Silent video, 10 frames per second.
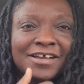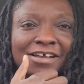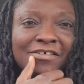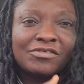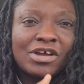
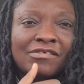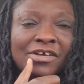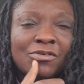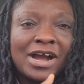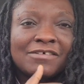If you have
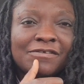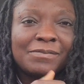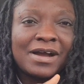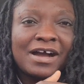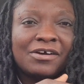a wife,
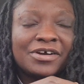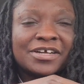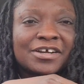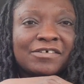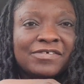pal, or a
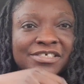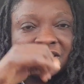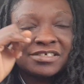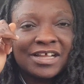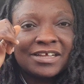girlfriend,
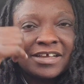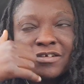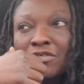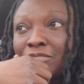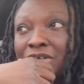she's like, her
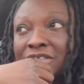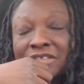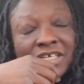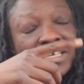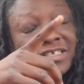role
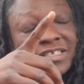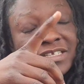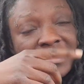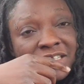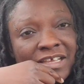model is
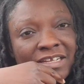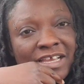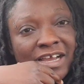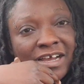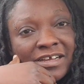this
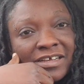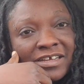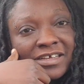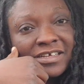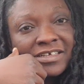lady.
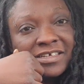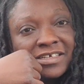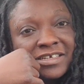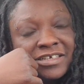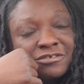
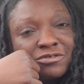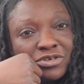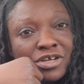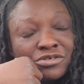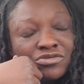
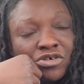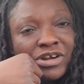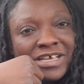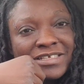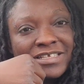Konadu
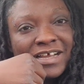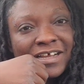Rawlings.